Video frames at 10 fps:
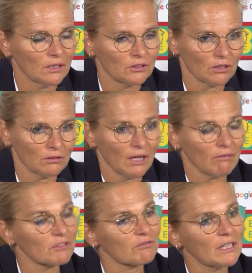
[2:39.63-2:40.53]
So
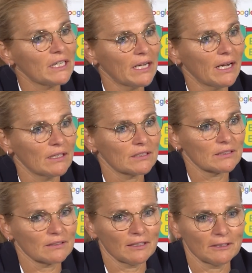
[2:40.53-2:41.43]
that was really
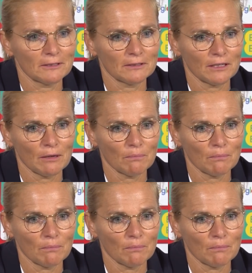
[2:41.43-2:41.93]
nice. And,